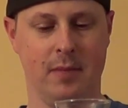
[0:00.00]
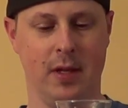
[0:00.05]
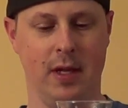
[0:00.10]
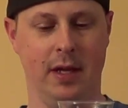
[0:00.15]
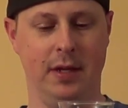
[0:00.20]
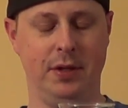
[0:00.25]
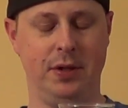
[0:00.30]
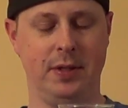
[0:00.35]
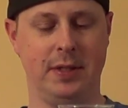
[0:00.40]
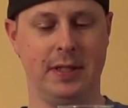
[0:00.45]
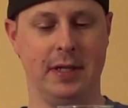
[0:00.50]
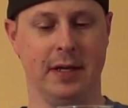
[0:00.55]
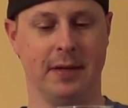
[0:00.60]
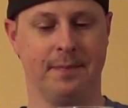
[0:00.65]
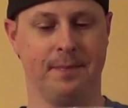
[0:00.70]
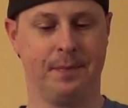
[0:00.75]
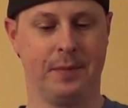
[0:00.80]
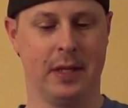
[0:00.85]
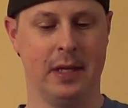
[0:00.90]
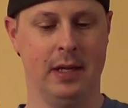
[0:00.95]
Interesting.
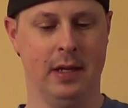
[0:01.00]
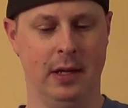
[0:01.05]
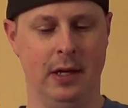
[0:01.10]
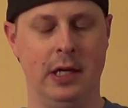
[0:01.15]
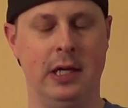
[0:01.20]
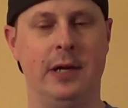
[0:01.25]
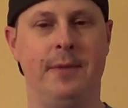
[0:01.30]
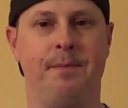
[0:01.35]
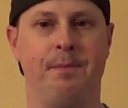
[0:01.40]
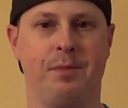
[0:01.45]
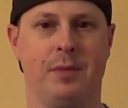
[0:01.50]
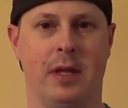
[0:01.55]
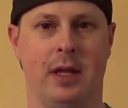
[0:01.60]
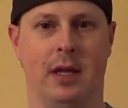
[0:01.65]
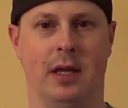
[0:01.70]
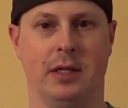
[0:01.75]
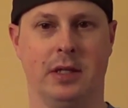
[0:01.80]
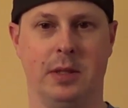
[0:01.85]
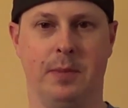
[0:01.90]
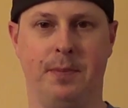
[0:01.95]

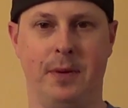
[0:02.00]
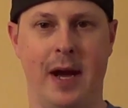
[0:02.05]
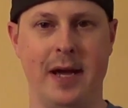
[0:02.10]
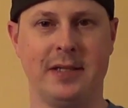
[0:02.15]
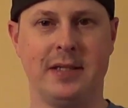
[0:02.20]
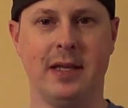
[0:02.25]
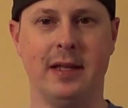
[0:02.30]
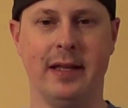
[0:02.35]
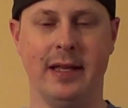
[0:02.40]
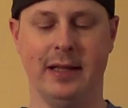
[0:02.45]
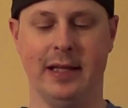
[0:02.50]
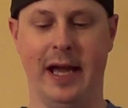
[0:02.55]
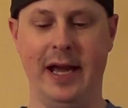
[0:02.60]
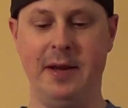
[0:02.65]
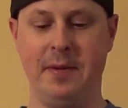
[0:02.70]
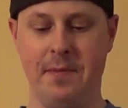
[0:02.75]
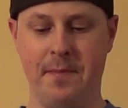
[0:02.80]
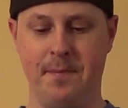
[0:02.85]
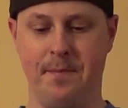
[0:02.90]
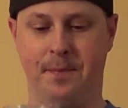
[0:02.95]
Surprisingly
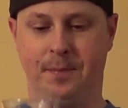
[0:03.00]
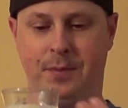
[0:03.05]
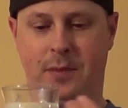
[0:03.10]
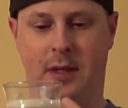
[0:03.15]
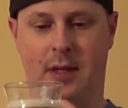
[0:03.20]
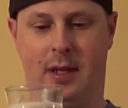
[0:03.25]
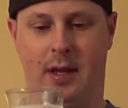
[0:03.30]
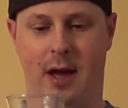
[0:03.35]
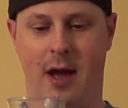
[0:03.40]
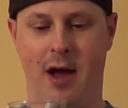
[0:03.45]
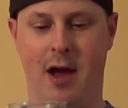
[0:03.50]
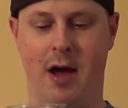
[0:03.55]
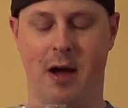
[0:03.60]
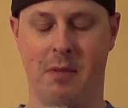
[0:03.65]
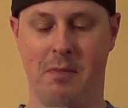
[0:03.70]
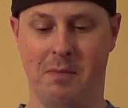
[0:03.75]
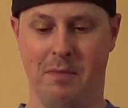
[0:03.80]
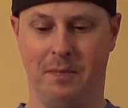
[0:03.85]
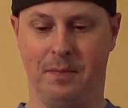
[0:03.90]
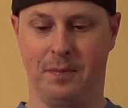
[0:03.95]
light.
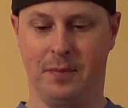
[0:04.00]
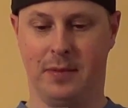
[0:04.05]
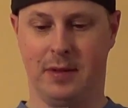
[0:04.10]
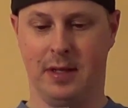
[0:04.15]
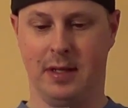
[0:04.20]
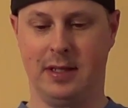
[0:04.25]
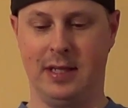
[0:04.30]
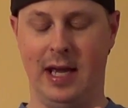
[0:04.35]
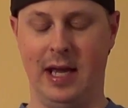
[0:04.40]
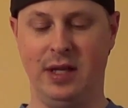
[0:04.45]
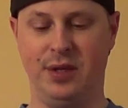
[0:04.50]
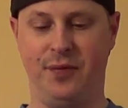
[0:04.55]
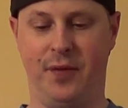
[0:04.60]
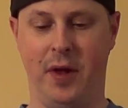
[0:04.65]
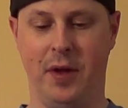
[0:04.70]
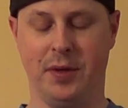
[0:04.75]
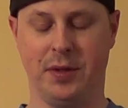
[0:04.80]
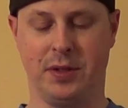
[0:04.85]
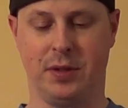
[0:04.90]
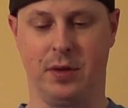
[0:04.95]
The taste
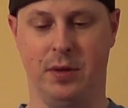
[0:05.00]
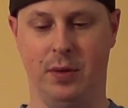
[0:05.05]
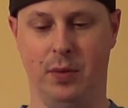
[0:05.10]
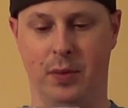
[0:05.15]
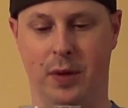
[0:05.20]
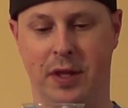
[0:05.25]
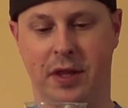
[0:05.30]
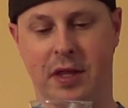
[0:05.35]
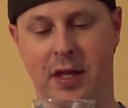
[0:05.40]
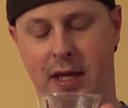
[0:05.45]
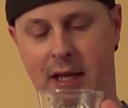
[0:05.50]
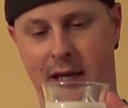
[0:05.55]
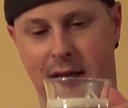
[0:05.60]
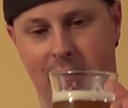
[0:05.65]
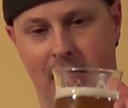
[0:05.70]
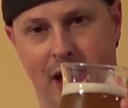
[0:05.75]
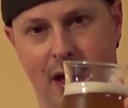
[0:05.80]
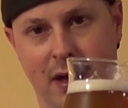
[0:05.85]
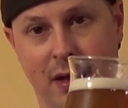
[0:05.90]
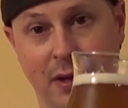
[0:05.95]
follows through with
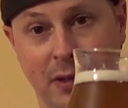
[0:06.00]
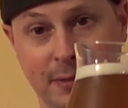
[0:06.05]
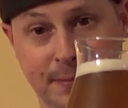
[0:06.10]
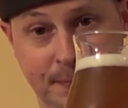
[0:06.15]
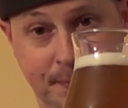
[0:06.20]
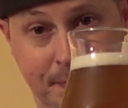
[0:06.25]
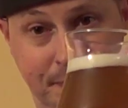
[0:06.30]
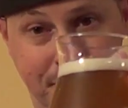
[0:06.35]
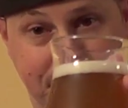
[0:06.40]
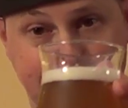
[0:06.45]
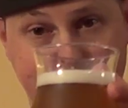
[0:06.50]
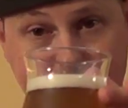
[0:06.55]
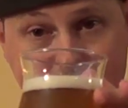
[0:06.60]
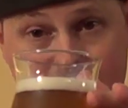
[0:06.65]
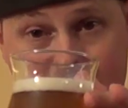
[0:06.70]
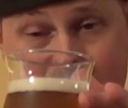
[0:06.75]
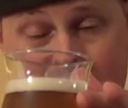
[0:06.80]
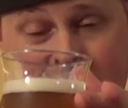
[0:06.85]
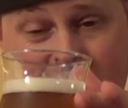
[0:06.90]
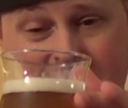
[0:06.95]
the
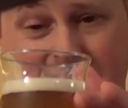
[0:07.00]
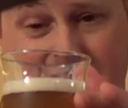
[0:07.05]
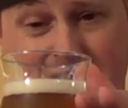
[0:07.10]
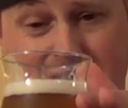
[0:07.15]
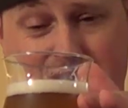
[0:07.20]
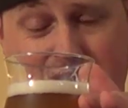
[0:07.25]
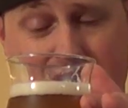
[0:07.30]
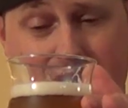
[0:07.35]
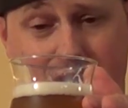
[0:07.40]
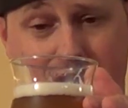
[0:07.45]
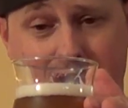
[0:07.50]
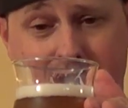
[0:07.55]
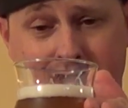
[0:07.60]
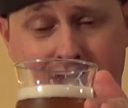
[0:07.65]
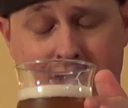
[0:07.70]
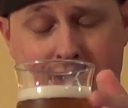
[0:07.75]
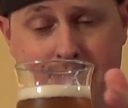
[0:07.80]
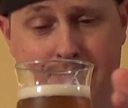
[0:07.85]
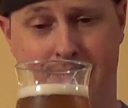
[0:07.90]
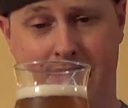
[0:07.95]
general look
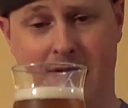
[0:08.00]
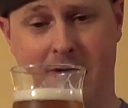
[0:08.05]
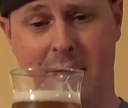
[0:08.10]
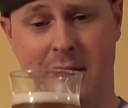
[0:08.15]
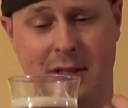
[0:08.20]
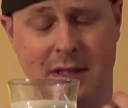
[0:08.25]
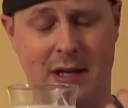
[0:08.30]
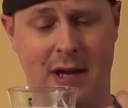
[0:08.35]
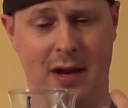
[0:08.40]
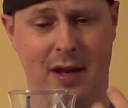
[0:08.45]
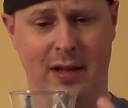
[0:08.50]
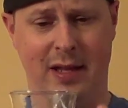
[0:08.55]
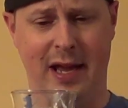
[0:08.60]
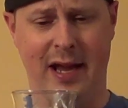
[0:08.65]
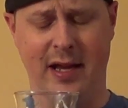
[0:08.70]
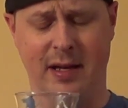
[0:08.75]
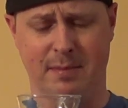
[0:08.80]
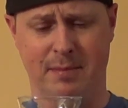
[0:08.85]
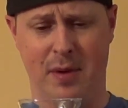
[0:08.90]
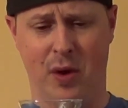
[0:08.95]
of the beer. It's got a
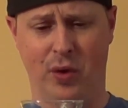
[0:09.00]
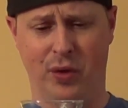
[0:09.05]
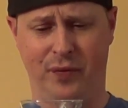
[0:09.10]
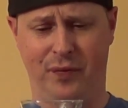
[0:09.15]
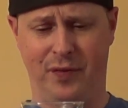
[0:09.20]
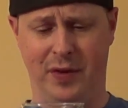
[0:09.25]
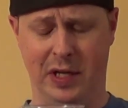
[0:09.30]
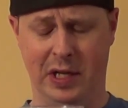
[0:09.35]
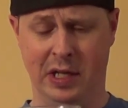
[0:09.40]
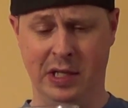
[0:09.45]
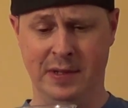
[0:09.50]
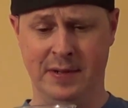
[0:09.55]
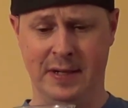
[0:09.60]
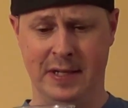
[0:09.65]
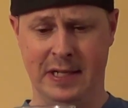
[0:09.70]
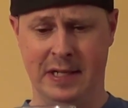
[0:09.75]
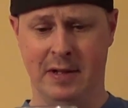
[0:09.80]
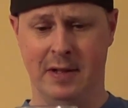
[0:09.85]
light mouth feel.